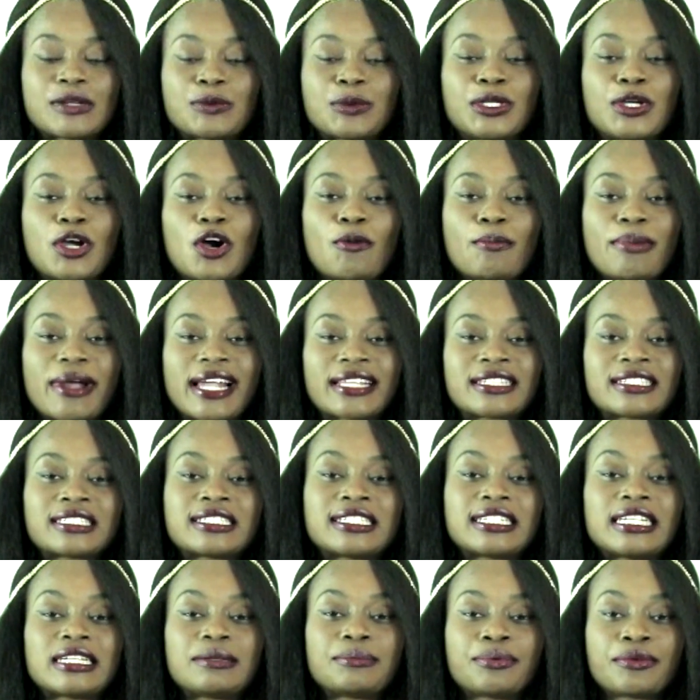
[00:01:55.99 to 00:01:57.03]
scene, we go back to
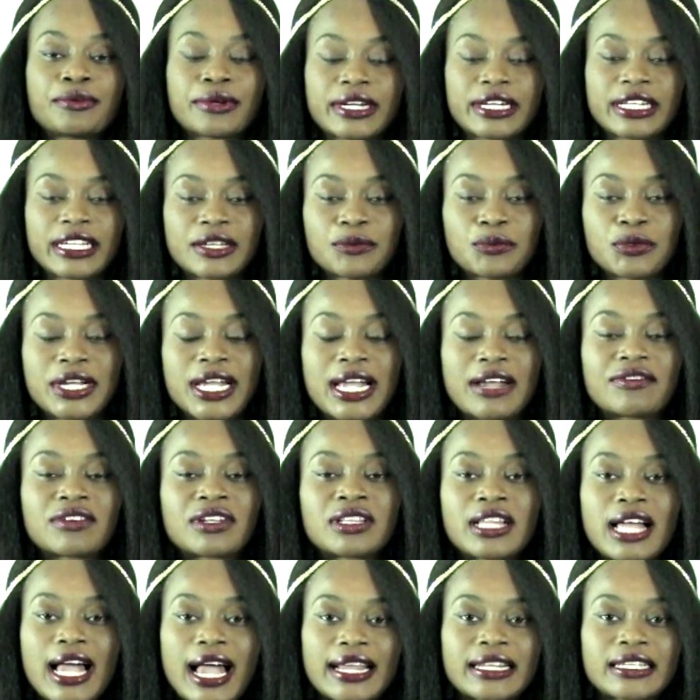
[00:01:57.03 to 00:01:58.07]
Team Pretty. We have
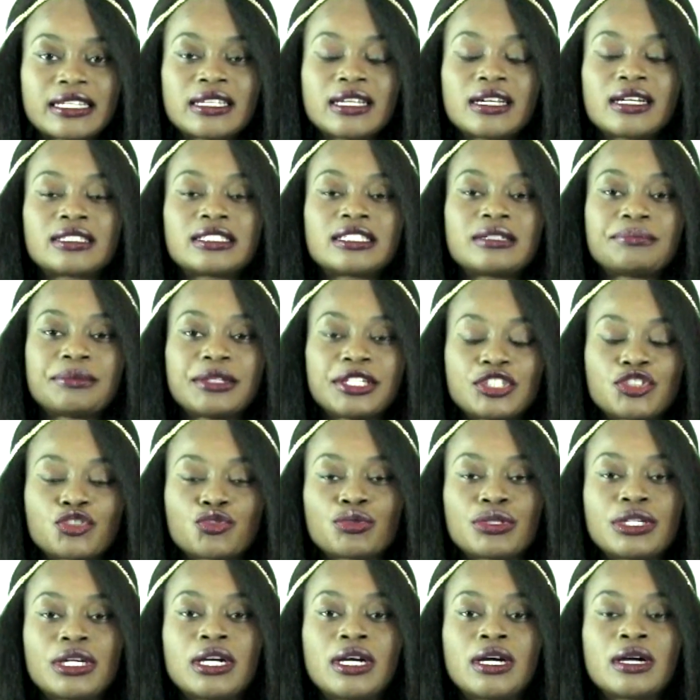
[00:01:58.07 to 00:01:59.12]
Claudia,
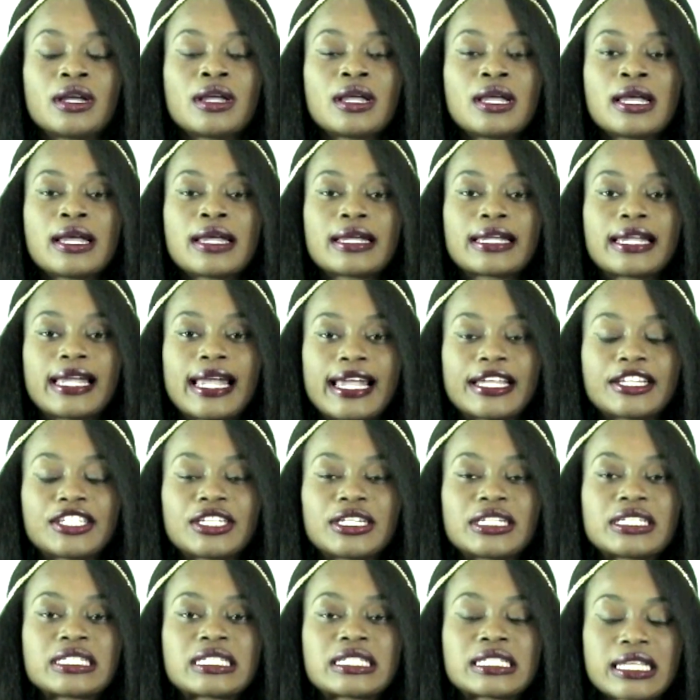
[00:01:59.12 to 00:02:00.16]
Demetria,
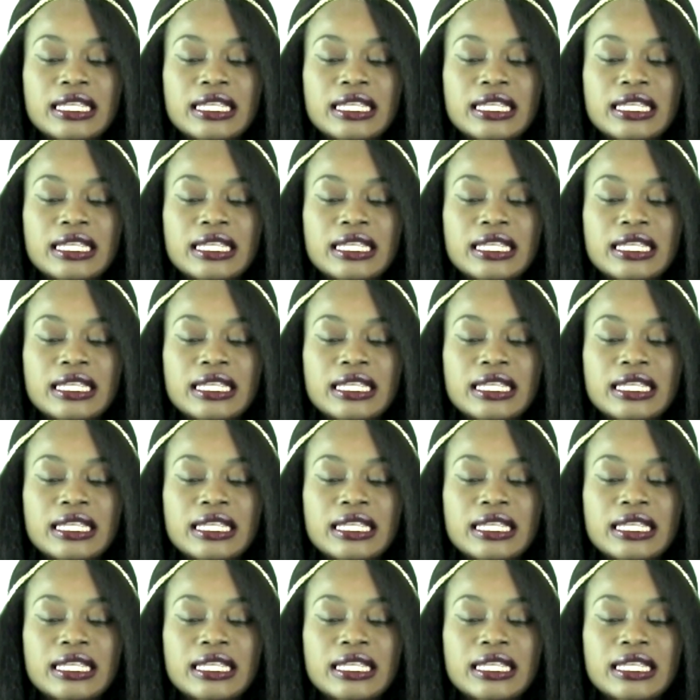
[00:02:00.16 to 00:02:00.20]
Kenyon,